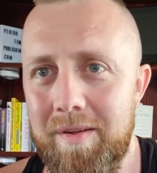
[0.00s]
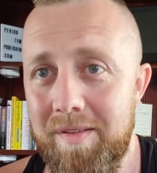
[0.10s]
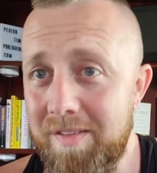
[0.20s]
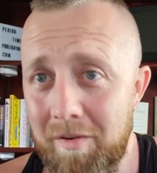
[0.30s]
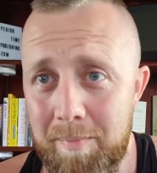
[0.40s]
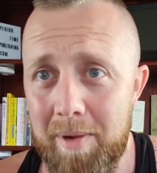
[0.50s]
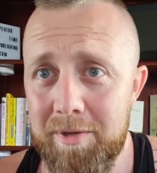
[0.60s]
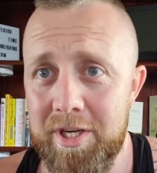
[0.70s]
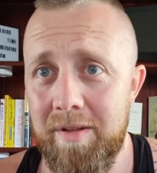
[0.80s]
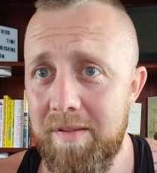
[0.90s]

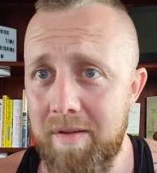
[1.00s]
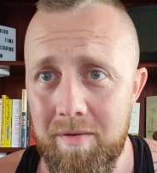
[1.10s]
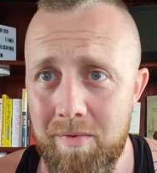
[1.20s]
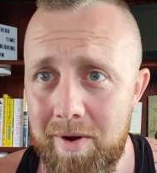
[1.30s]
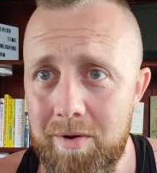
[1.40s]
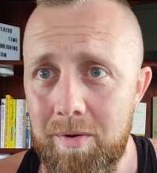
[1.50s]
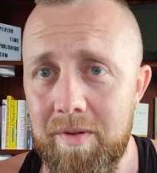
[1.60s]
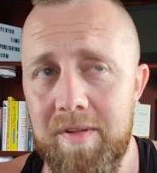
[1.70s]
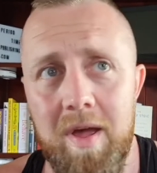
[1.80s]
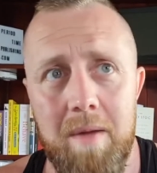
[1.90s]
self-publishing discovery
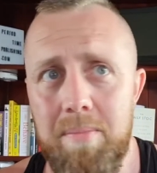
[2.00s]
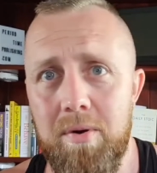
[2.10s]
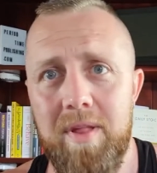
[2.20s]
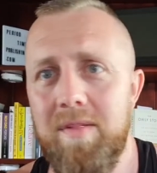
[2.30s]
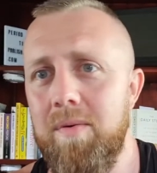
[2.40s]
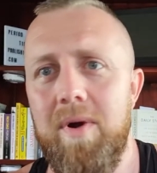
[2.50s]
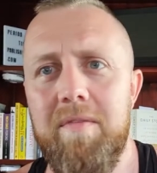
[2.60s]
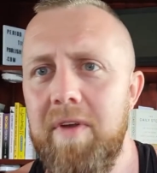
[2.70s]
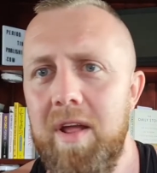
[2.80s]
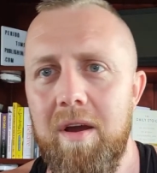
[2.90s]
course put into
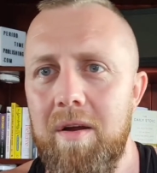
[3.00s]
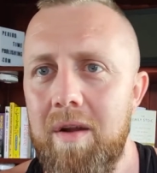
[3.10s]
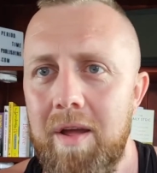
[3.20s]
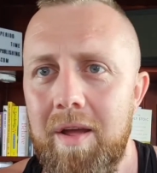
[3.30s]
one video,